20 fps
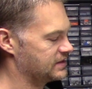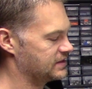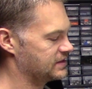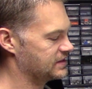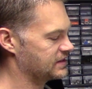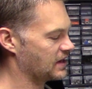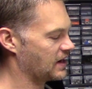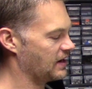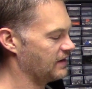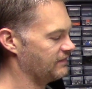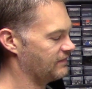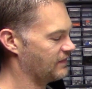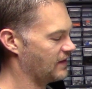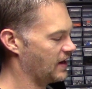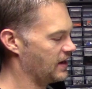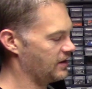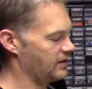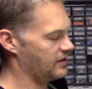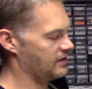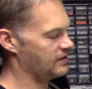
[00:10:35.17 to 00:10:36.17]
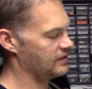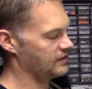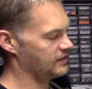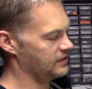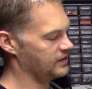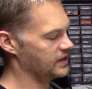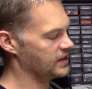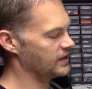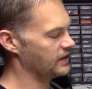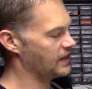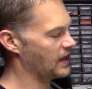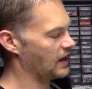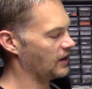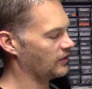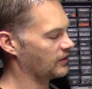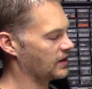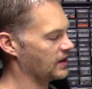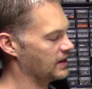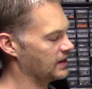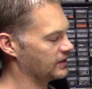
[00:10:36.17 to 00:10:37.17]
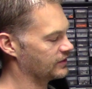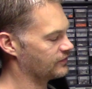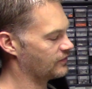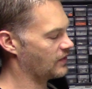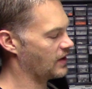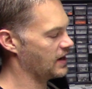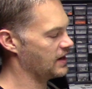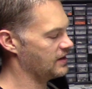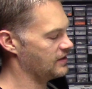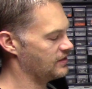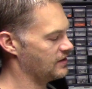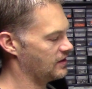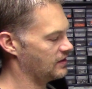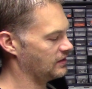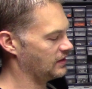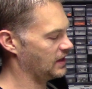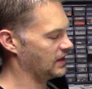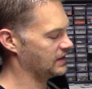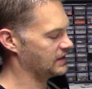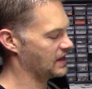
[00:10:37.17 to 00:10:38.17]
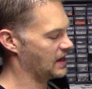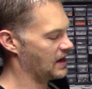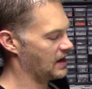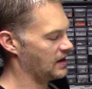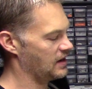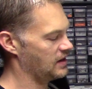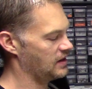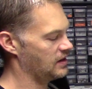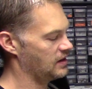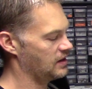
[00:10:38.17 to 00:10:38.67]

TIE fighter, you know, that'll connect right in there like that.